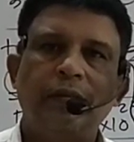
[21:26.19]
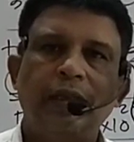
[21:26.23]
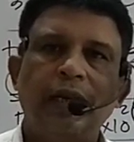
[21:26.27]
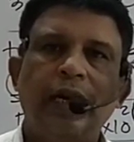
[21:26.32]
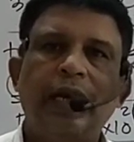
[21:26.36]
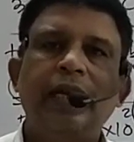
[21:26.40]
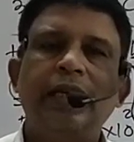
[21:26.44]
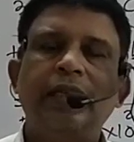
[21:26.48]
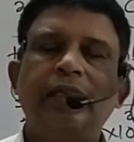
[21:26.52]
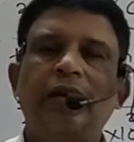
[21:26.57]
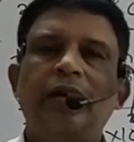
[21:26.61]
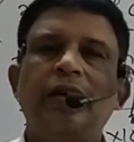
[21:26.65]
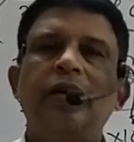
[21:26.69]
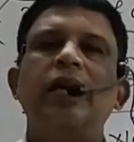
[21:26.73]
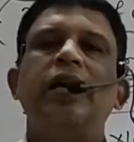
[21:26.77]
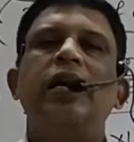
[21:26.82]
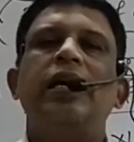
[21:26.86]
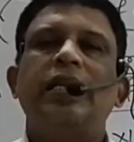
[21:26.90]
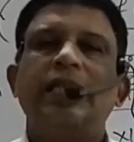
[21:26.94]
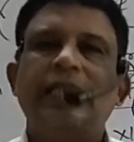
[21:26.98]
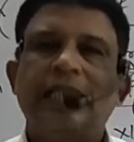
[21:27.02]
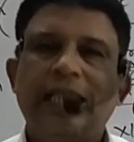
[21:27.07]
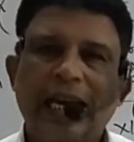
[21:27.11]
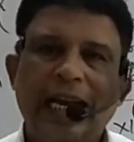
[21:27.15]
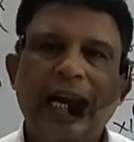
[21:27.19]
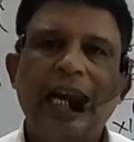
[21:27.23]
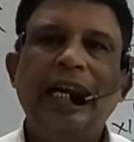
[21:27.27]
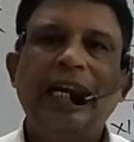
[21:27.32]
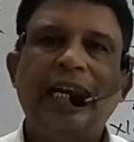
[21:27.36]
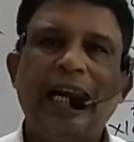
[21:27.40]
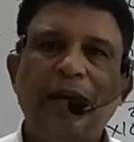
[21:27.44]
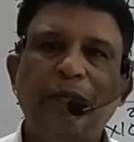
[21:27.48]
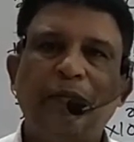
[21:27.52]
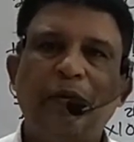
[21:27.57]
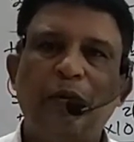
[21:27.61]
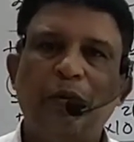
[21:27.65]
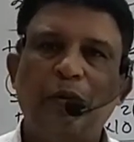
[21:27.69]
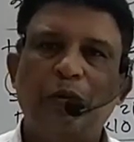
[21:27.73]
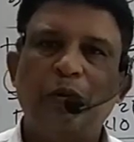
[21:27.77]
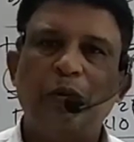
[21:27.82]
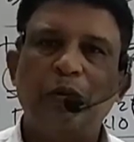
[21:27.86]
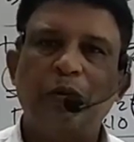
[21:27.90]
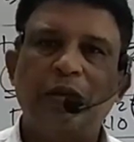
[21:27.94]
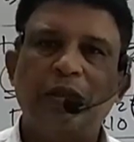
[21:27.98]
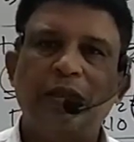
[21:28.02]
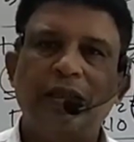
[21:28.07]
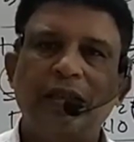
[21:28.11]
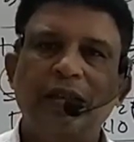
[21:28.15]
It is the second type of
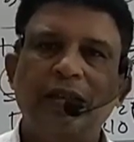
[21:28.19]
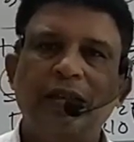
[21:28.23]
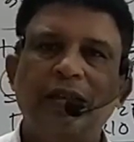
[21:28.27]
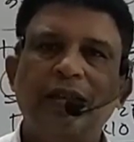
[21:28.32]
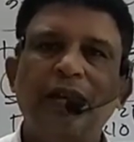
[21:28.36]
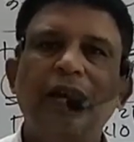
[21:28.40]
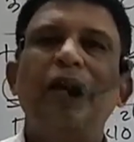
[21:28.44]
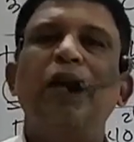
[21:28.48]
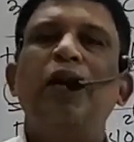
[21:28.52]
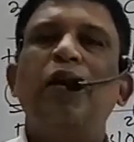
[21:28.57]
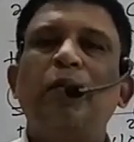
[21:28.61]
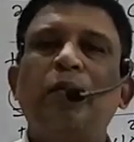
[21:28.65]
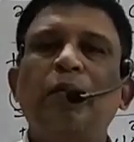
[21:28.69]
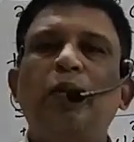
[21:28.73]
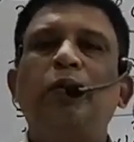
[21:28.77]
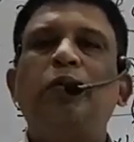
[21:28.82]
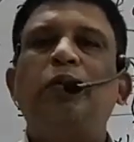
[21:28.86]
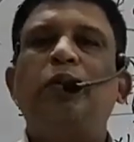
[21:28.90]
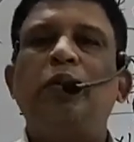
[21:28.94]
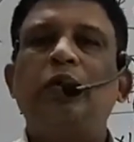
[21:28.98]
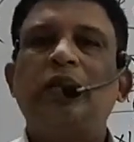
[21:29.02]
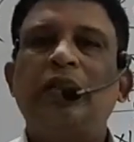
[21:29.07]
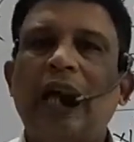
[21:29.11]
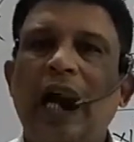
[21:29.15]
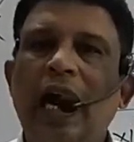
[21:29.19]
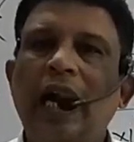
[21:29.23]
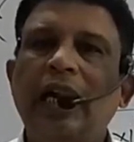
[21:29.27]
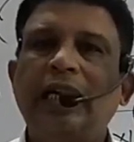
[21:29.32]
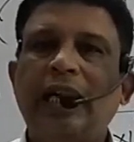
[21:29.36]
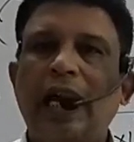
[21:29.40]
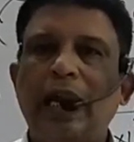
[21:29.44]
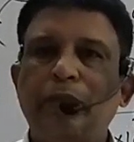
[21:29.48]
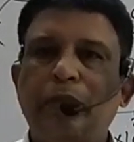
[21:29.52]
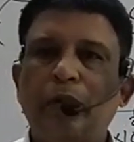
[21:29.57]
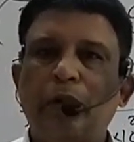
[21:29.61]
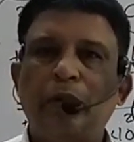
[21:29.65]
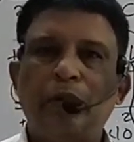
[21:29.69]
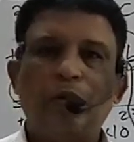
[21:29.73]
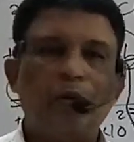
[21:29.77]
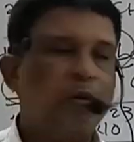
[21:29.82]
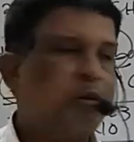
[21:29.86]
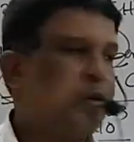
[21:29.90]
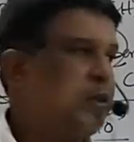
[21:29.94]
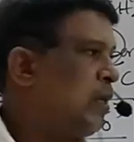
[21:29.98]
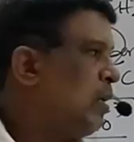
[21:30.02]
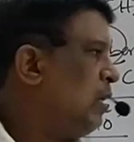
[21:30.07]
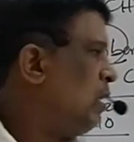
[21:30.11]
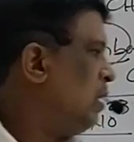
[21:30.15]
question. Move to third type of question.